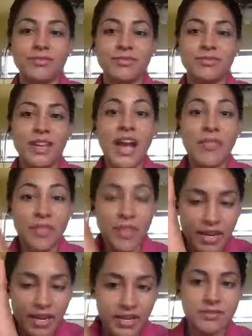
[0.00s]
and
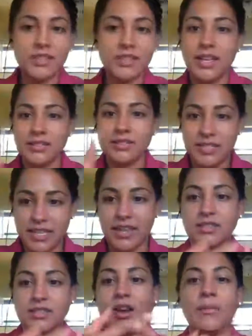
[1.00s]
then it syncs
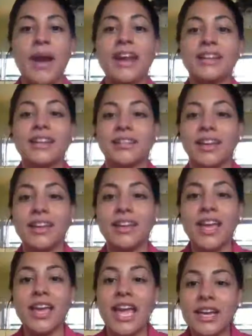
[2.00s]
automatically.
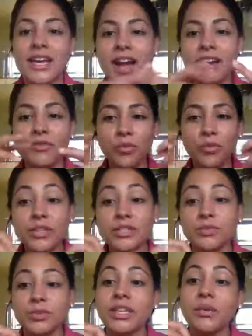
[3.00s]
It kind of works
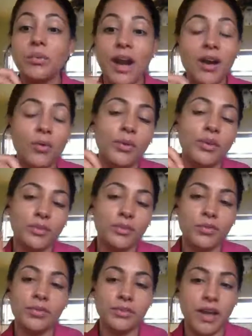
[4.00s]
really well with Google
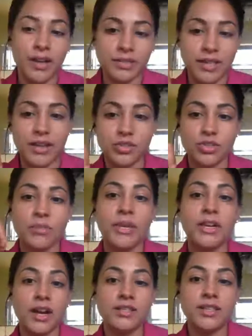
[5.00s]
Docs, actually,
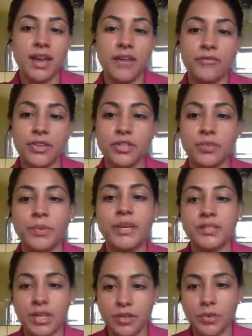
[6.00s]
because of that feature, because I
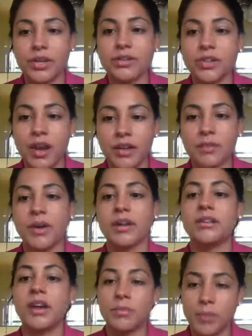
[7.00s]
know what you're talking about. A lot
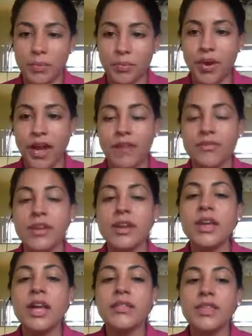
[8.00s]
of people have
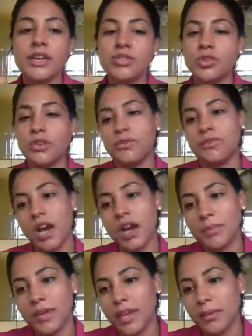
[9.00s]
the issue of not
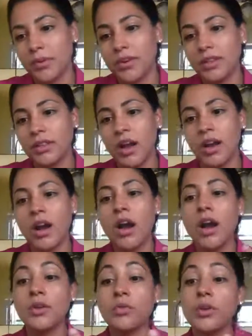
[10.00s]
being able to log on, or